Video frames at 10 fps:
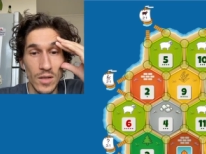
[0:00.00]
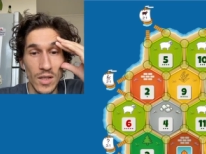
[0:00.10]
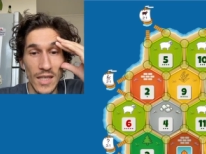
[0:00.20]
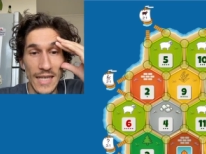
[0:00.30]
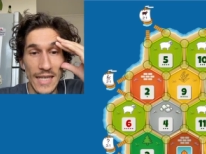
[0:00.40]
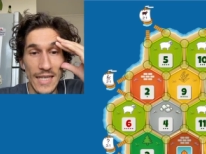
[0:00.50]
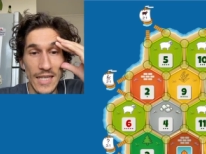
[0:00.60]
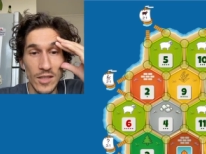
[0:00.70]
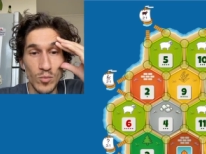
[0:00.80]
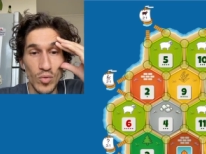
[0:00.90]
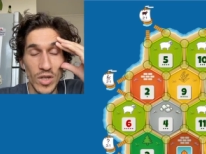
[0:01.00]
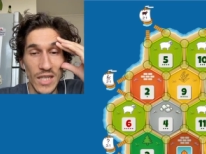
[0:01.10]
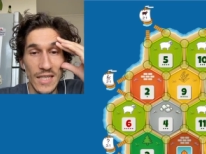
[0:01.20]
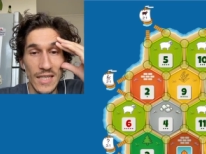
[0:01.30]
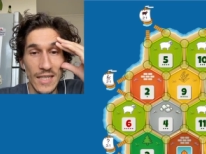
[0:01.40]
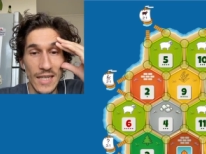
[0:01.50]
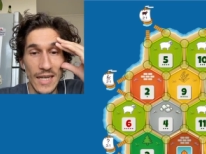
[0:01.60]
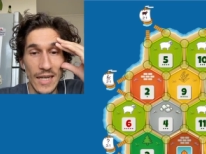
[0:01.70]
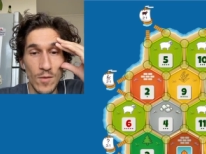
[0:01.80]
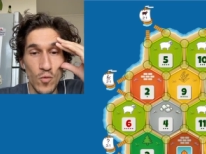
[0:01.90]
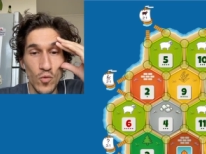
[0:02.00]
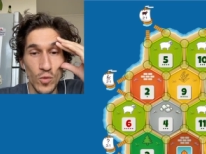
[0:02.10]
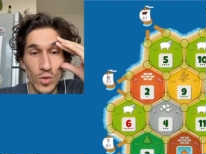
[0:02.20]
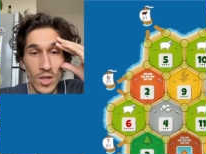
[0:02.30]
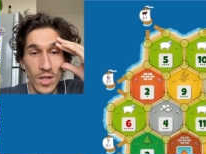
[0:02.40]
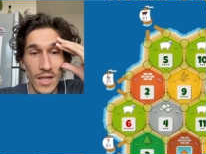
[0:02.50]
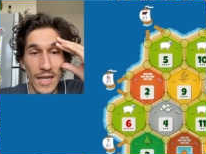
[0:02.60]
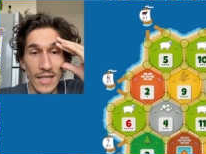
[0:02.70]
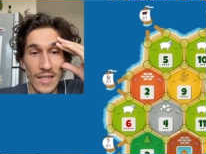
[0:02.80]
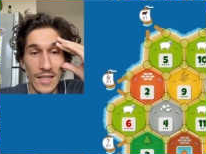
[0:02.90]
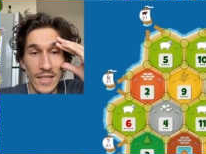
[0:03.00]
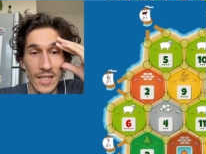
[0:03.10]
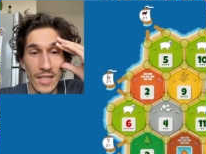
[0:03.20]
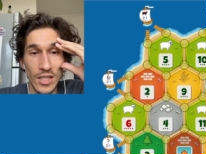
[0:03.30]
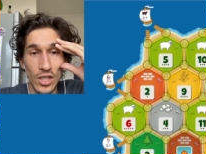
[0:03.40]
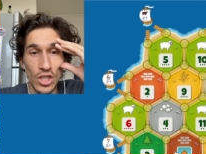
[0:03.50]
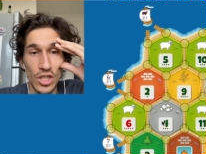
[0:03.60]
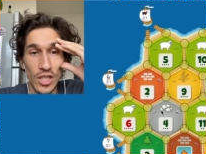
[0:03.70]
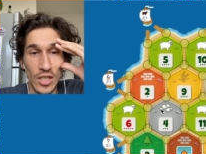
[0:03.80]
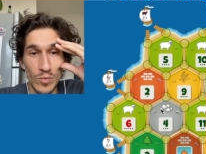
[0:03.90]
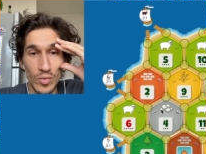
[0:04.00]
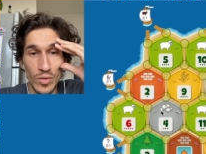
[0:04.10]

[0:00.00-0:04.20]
he needs brick and wood and sheep